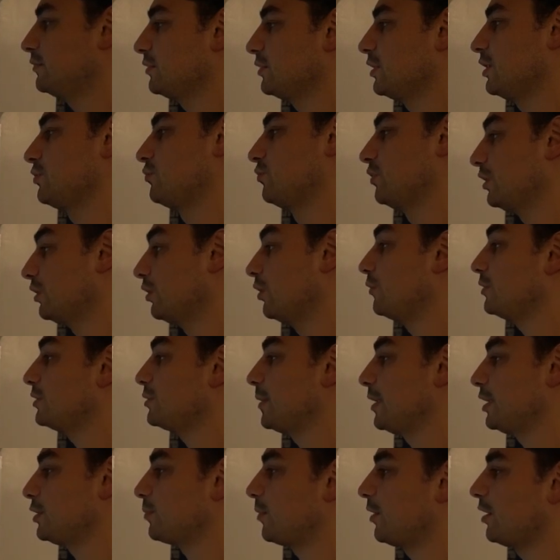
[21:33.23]
It says reload with
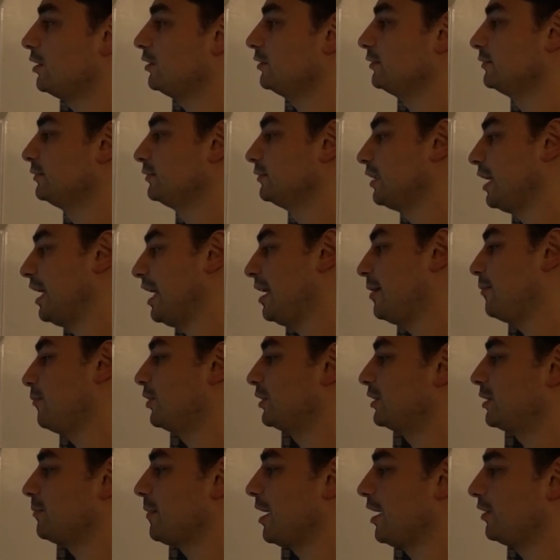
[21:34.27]
spacebar, aim
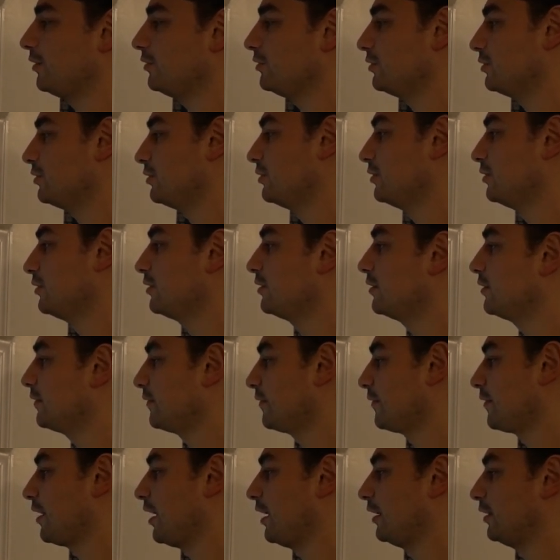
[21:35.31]
with the mouse,
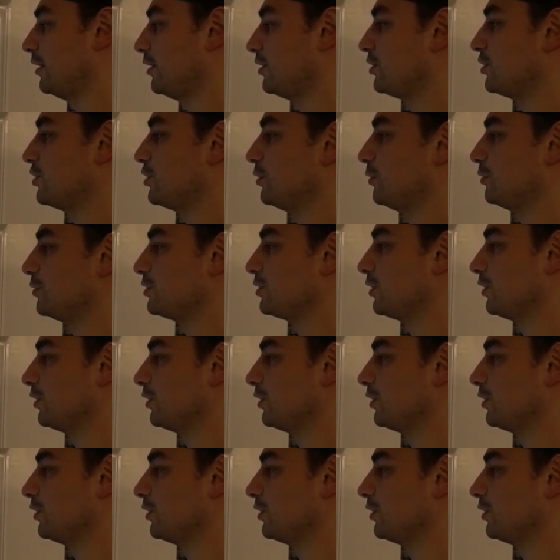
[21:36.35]
and then shoot.